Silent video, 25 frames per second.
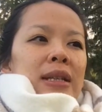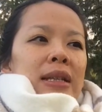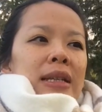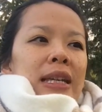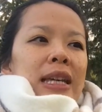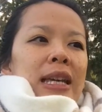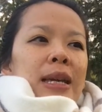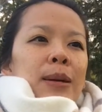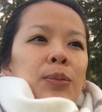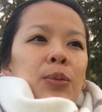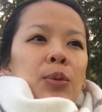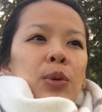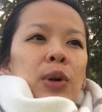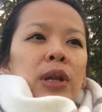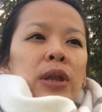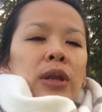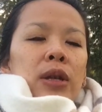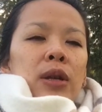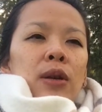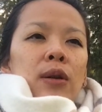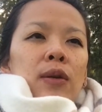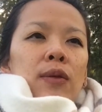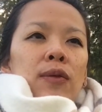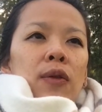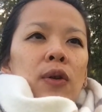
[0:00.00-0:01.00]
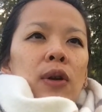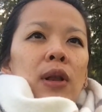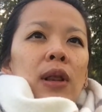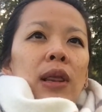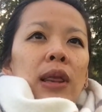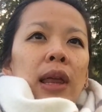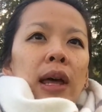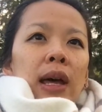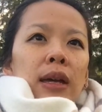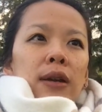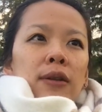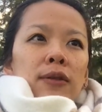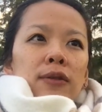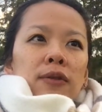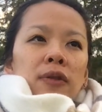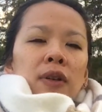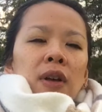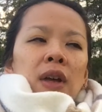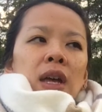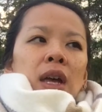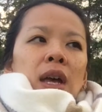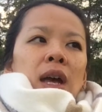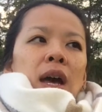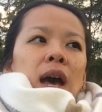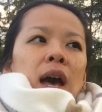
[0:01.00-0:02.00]
keep with you for life.
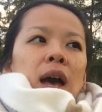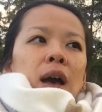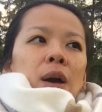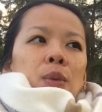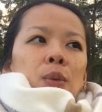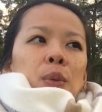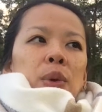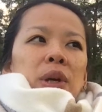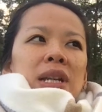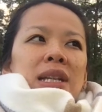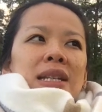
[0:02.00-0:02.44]
What